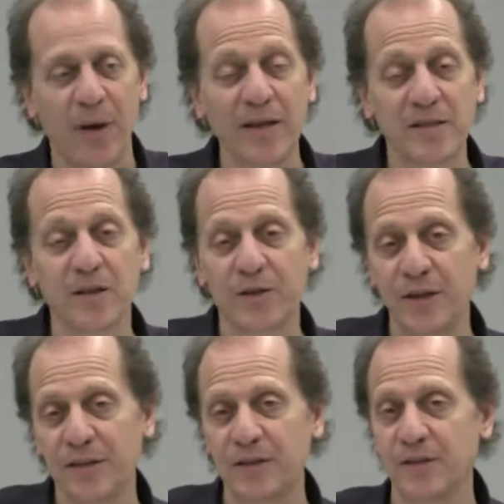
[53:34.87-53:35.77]
I still
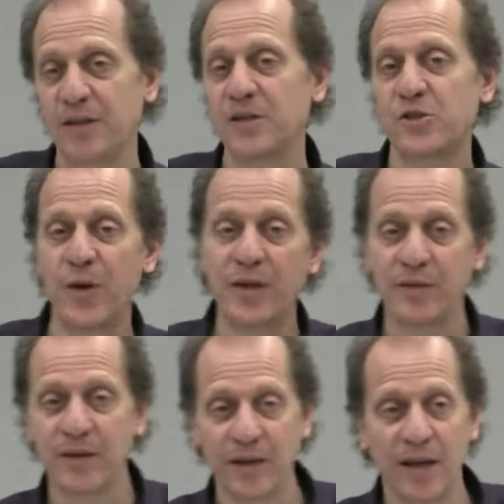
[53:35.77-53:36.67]
think that the
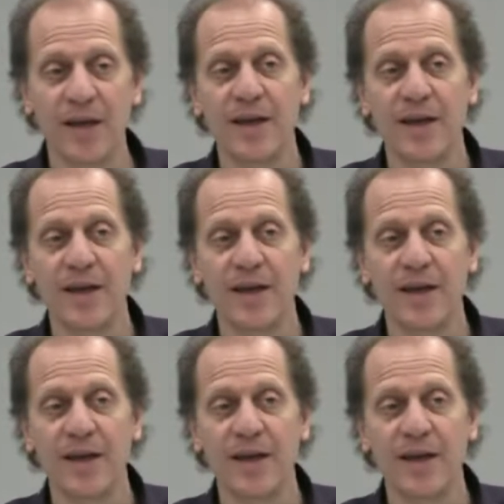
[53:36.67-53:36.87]
strengthening